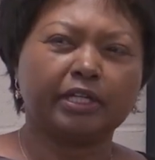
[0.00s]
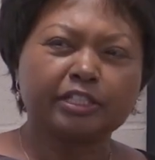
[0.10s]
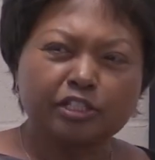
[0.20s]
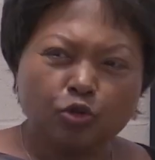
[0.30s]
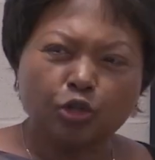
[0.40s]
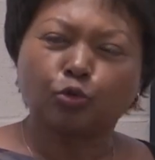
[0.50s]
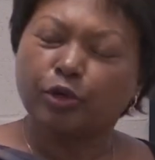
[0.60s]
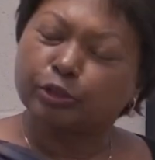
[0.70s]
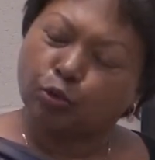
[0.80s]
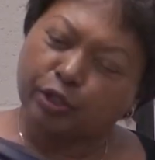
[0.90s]
is not
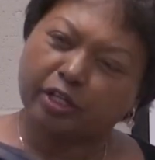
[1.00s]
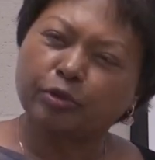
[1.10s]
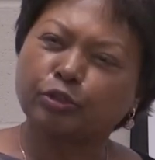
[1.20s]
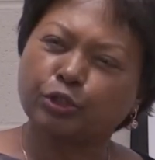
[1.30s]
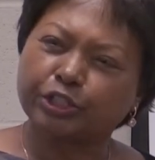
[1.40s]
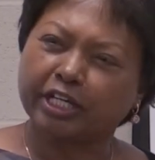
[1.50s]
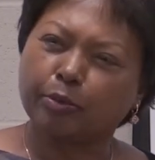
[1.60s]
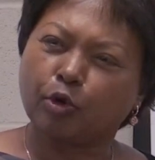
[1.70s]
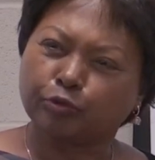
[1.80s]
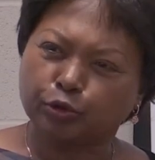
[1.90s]
going to carry the
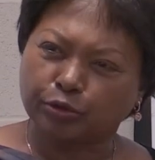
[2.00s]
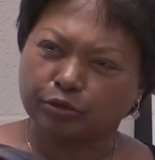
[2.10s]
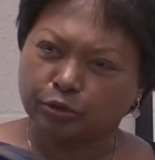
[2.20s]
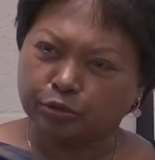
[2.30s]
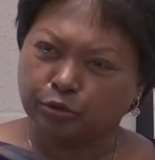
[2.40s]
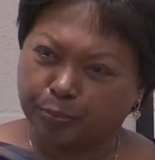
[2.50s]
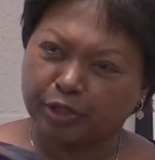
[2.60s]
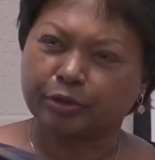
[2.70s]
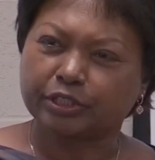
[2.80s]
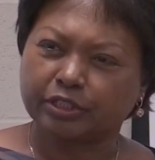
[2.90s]
shame of the
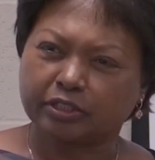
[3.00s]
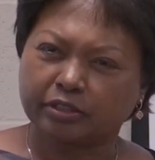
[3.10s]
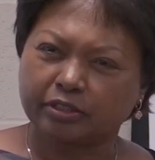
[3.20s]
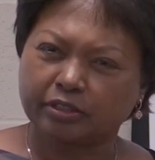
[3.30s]
parents.